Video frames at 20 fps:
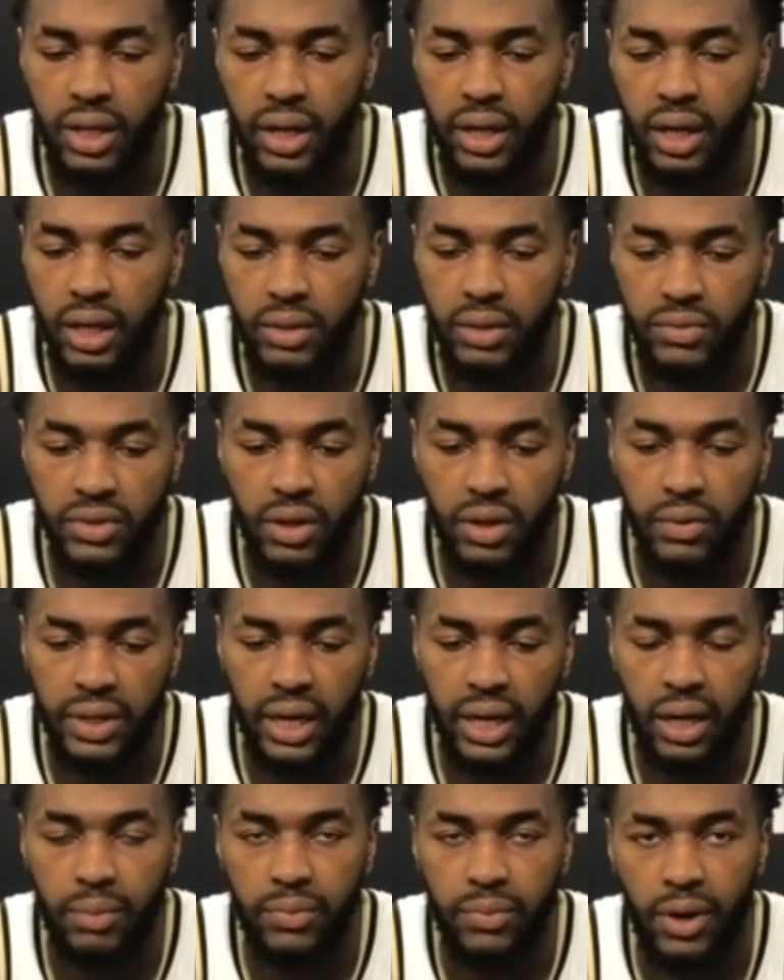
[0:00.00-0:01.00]
And, you know, we
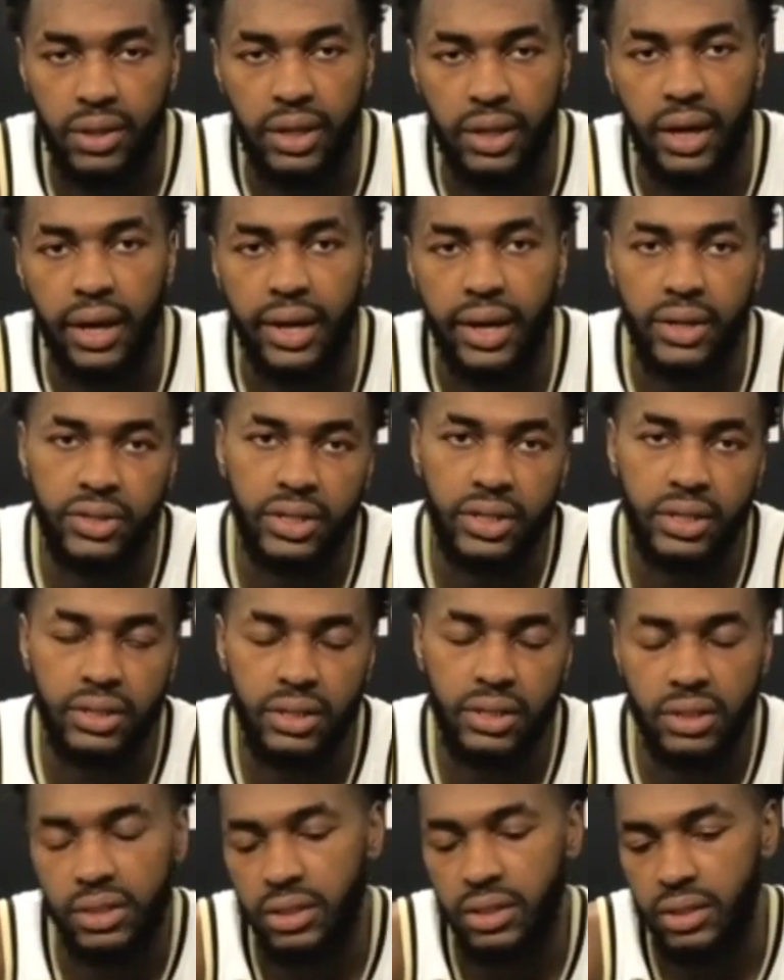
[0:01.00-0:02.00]
kind of brought that energy
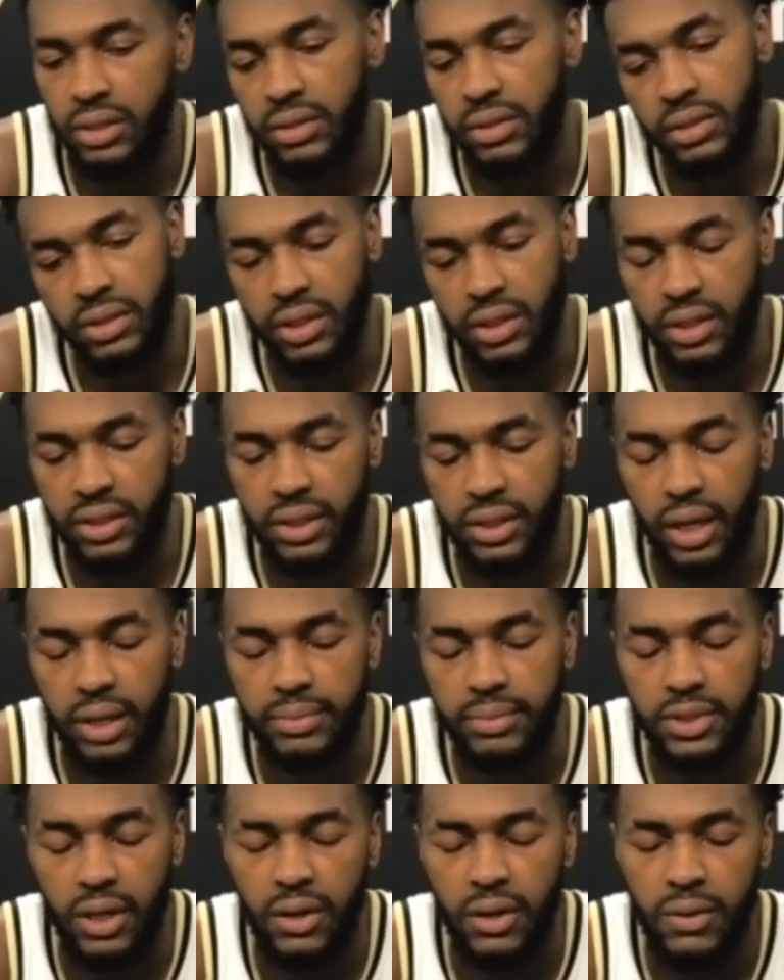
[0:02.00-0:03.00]
into this game.
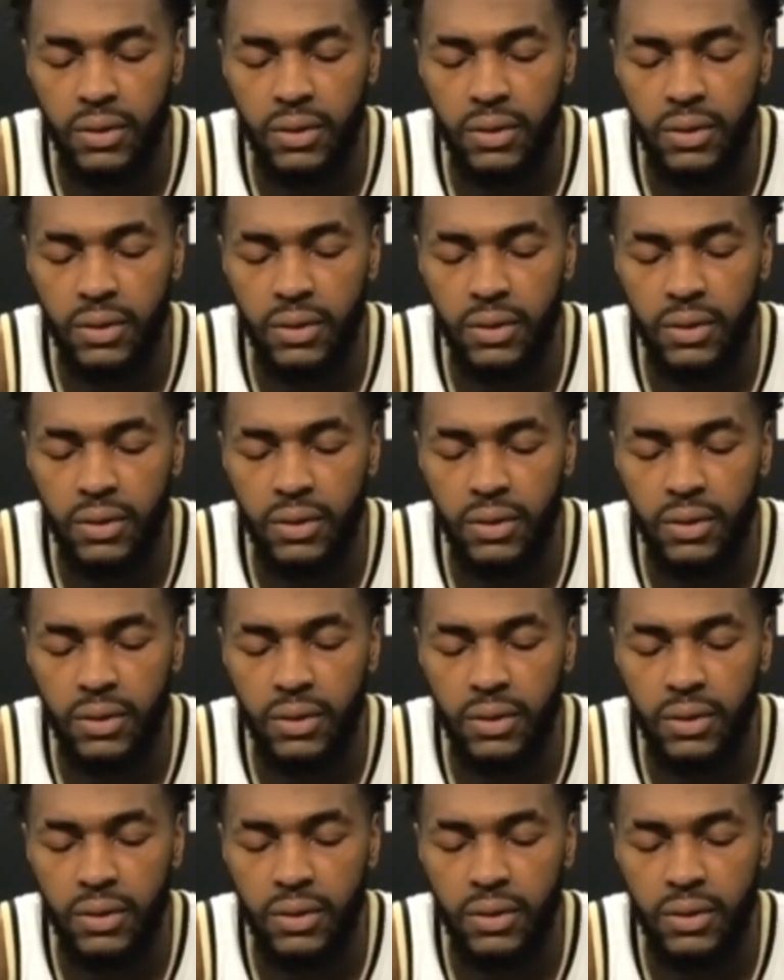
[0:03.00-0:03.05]
So,